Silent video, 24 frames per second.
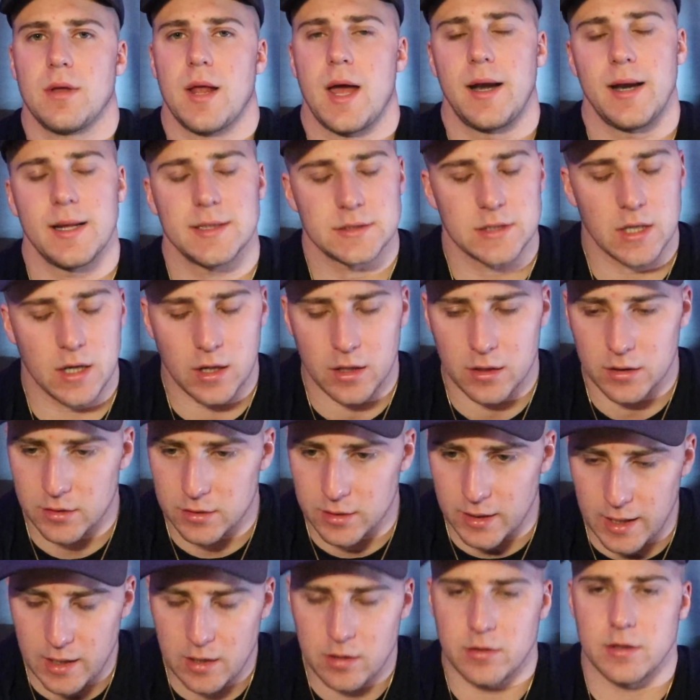And it's
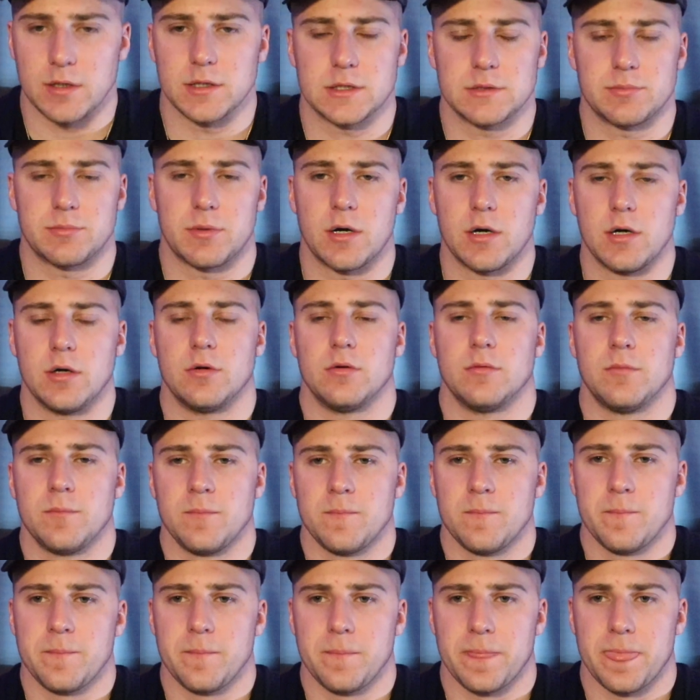hilarious, bro,
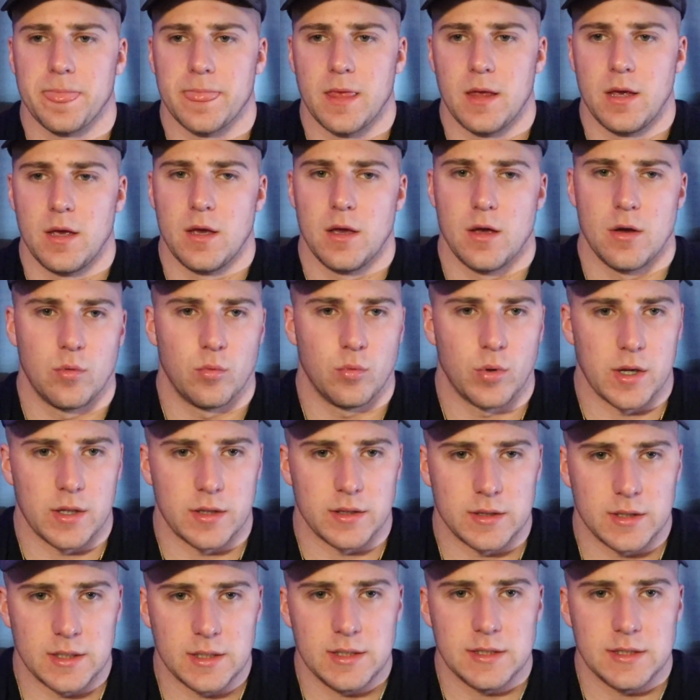when